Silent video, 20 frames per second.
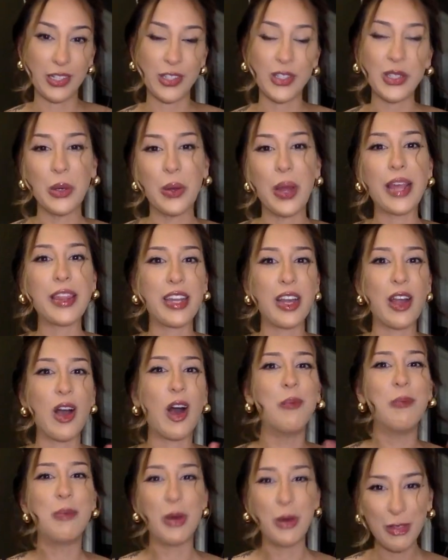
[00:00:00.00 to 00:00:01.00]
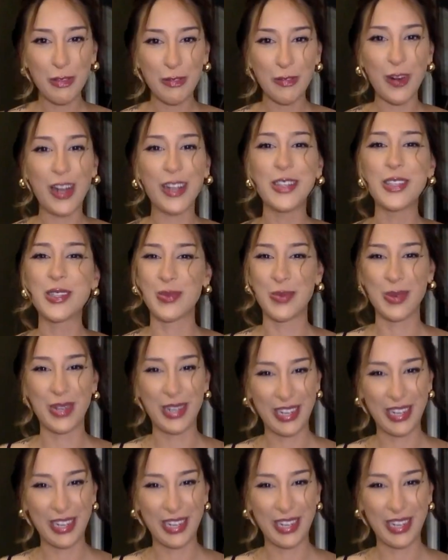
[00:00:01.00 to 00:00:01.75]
So I think on both fronts, we're